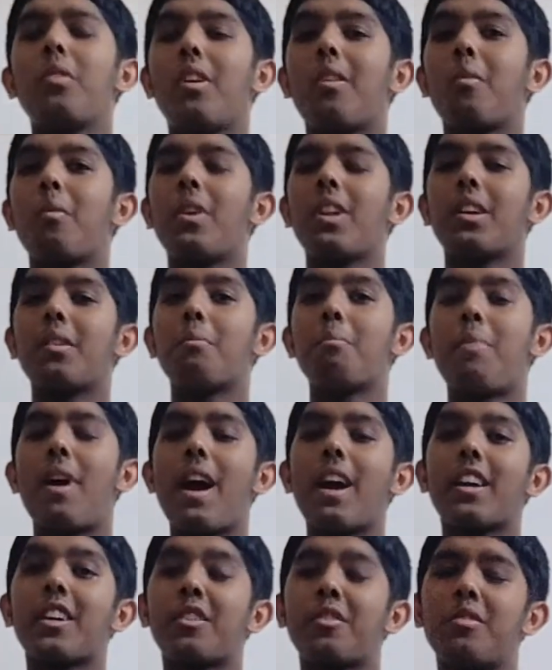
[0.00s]
and welcome
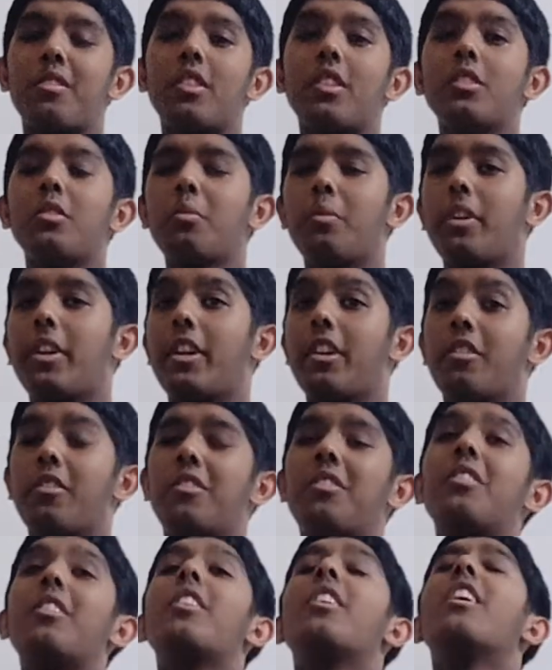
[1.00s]
back to another video.
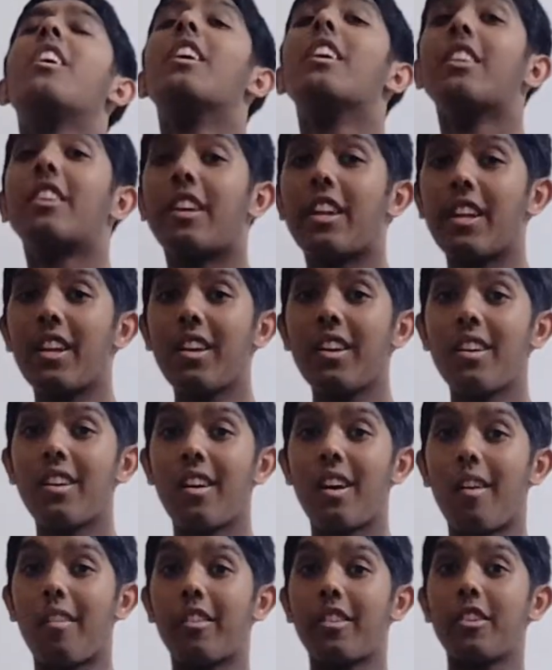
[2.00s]
Today
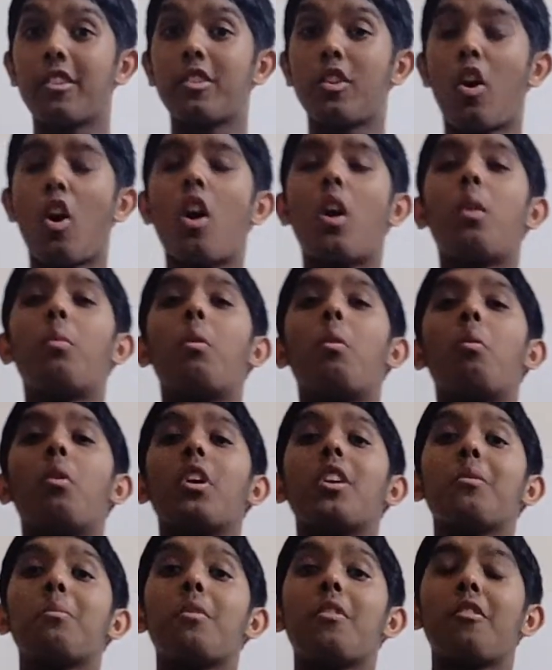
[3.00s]
I'm going to talk about
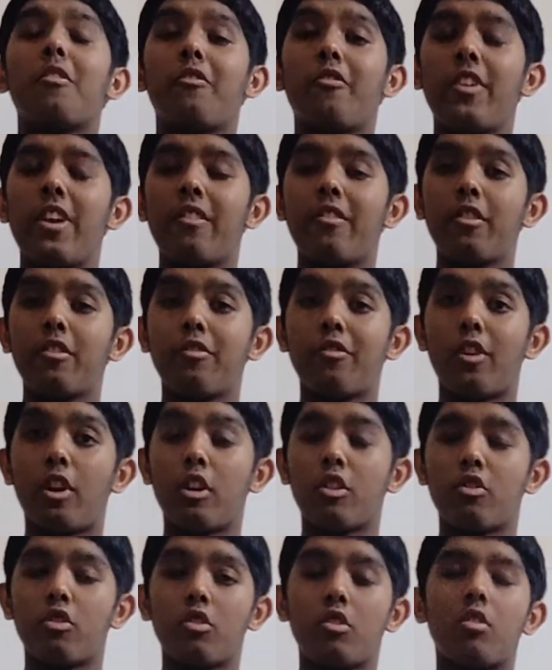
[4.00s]
one of my favorite
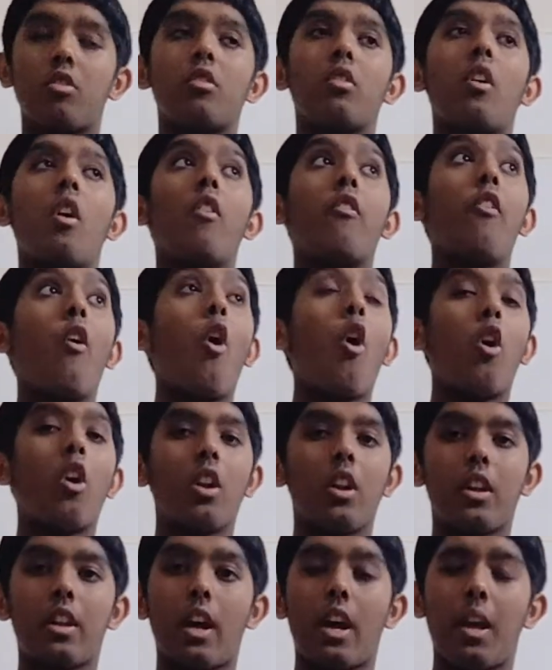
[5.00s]
functions of
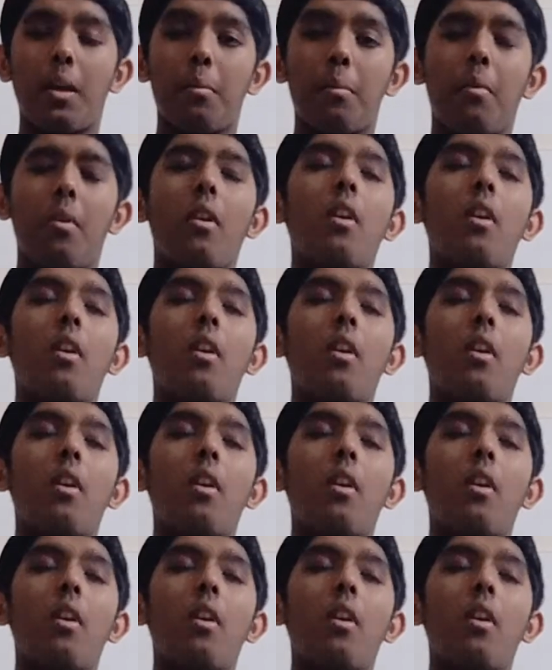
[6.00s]
all time.